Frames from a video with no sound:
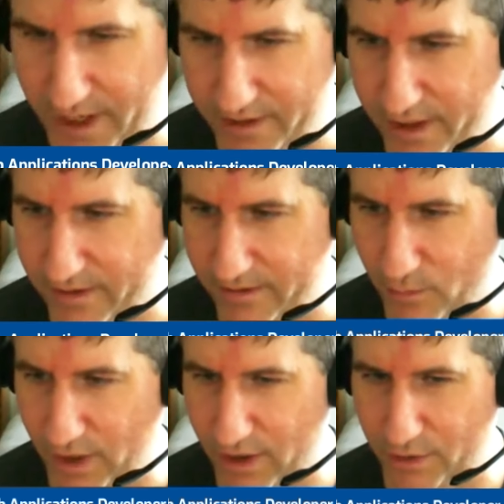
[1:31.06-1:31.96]
.NET
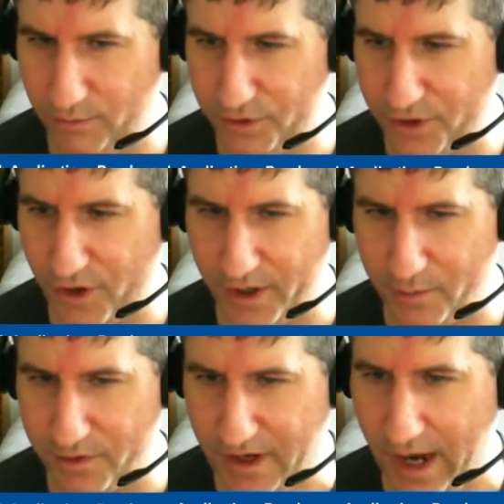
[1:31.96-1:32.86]
while starting
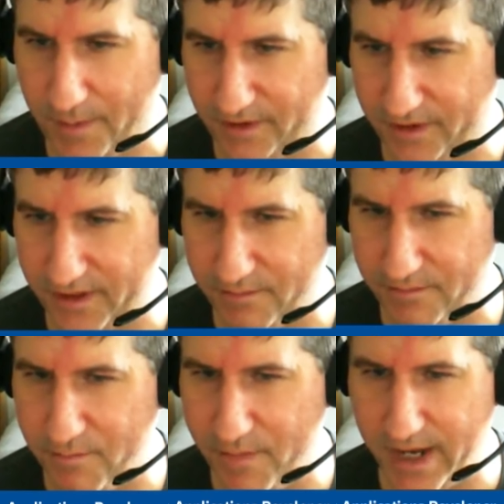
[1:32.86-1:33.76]
with Copylight
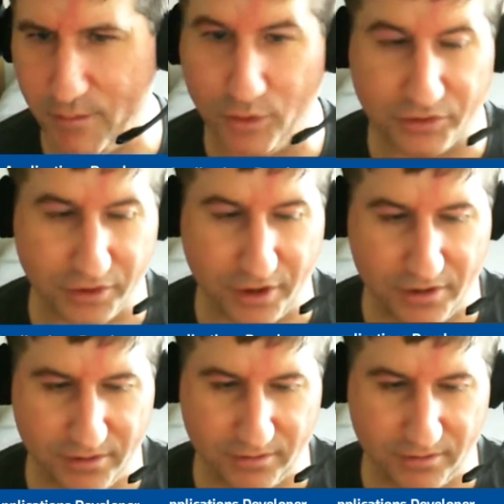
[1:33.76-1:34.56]
many moons ago,